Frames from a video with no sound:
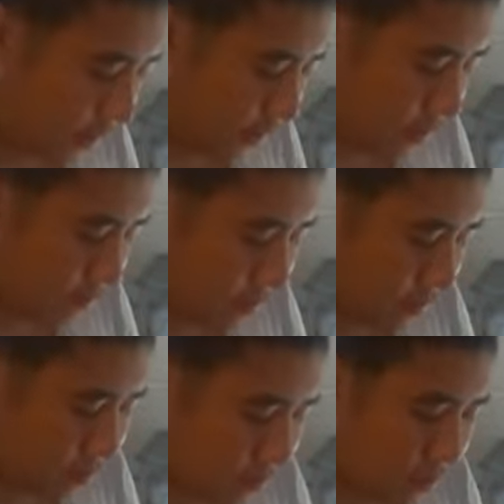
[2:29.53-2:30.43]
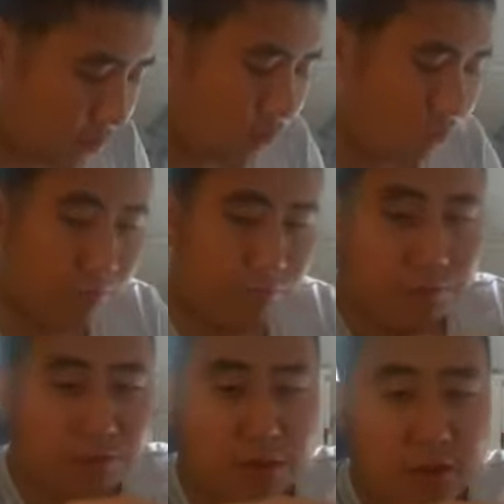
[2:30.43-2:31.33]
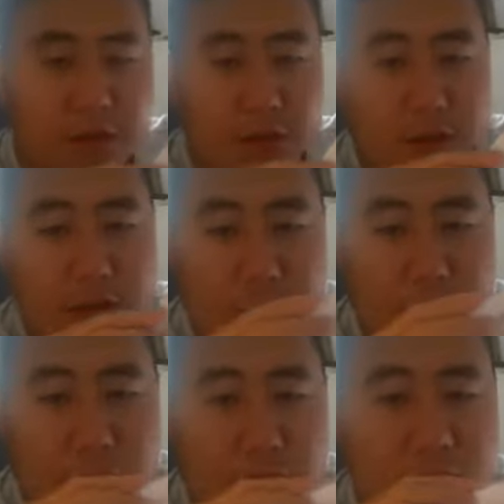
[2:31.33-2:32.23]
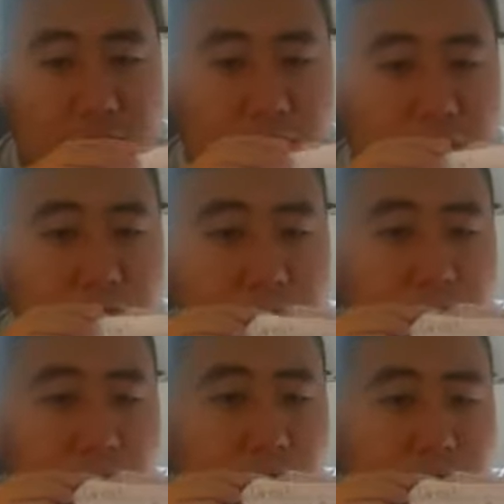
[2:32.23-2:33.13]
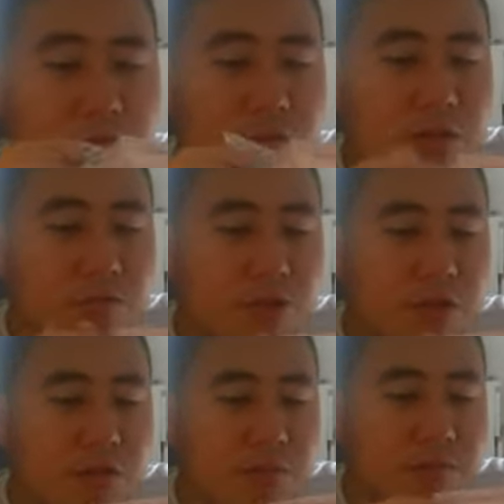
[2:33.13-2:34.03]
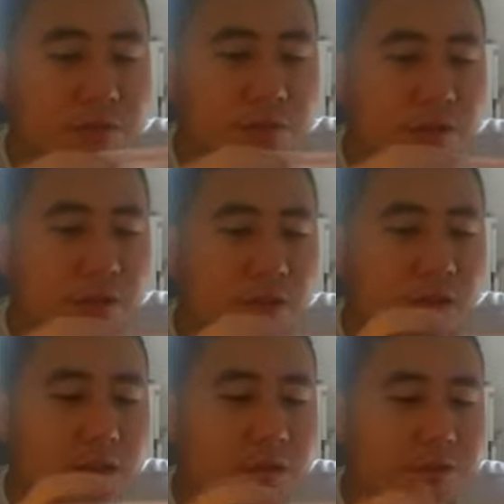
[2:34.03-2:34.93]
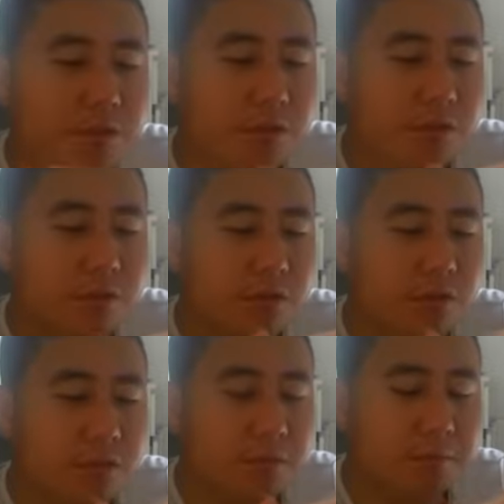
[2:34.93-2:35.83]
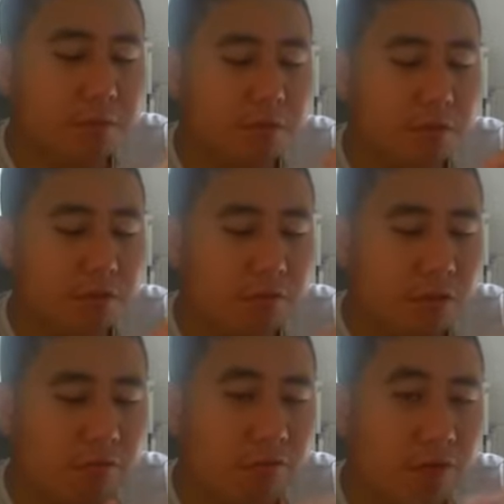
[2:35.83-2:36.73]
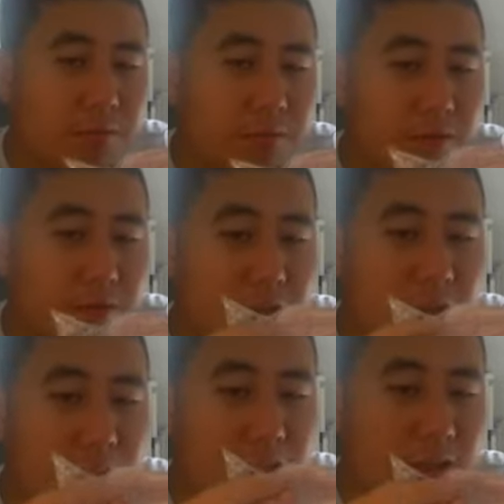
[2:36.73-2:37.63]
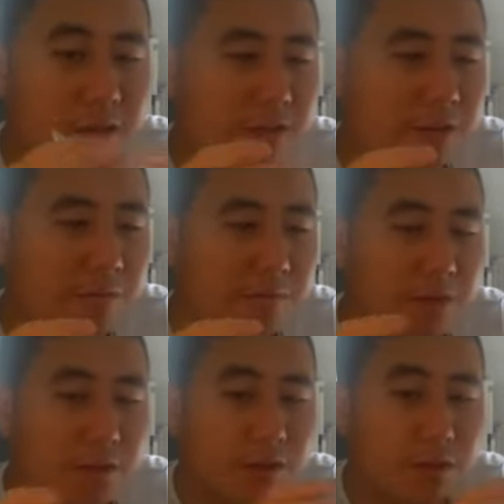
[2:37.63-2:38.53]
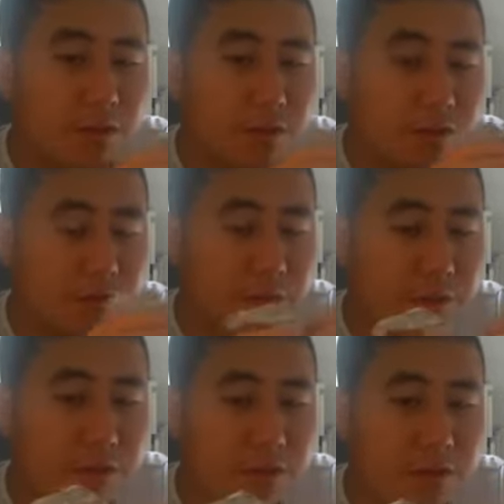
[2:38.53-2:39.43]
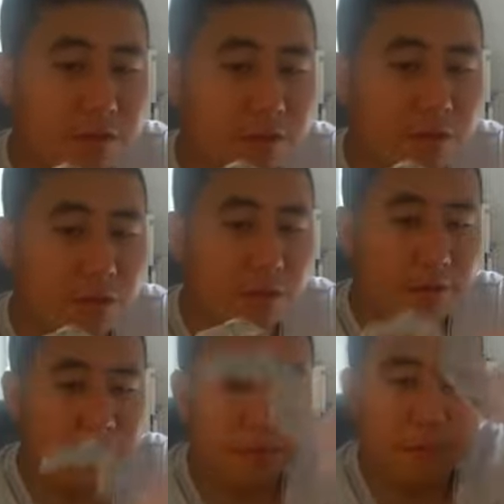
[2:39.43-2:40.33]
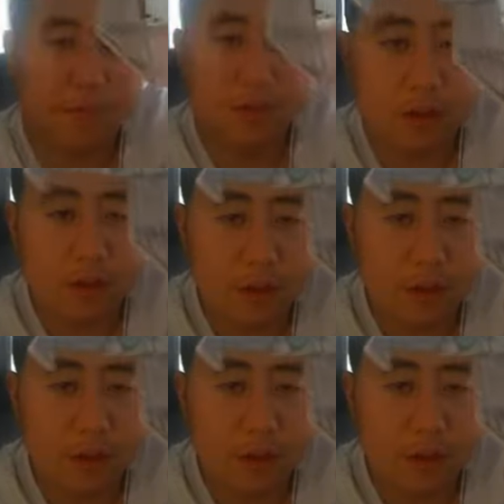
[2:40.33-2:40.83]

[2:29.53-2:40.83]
And here's the other ones as well. That one also says Great Cormorant as well. It's a very nice looking bird. I'm so glad that, you know, that the toy range is still alive.